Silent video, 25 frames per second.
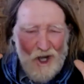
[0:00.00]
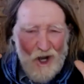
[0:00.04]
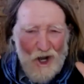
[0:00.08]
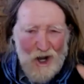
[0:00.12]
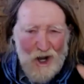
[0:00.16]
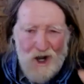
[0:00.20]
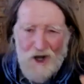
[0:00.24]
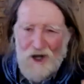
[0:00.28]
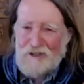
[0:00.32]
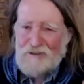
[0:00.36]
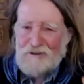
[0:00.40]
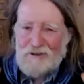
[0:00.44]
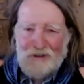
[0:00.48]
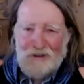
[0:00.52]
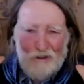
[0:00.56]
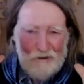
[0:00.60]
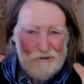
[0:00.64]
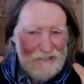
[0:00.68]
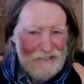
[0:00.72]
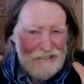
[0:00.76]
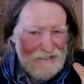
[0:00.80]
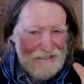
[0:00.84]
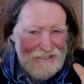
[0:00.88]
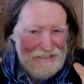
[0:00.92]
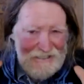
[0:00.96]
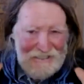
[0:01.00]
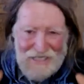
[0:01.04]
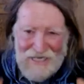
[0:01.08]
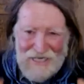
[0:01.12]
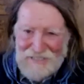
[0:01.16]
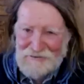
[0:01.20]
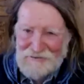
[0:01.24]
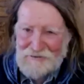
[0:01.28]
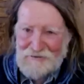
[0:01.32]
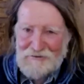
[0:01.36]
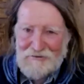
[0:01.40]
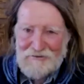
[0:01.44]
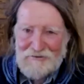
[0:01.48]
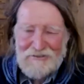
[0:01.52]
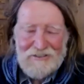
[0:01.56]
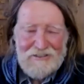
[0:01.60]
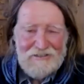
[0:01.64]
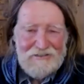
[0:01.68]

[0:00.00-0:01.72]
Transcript: ongoing disaster